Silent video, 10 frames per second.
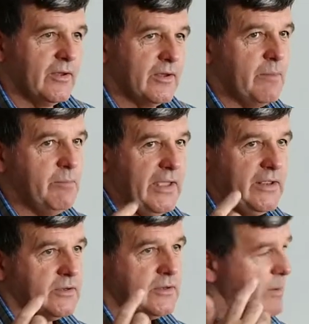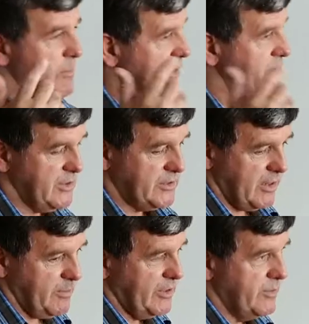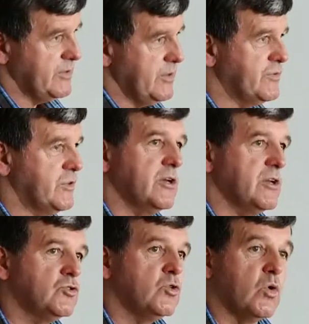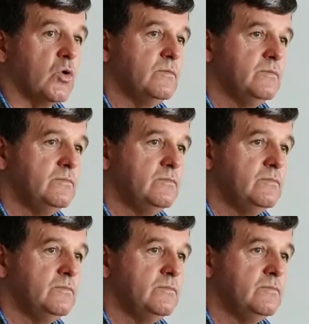Come back, come back to the table. You, you've still got to talk.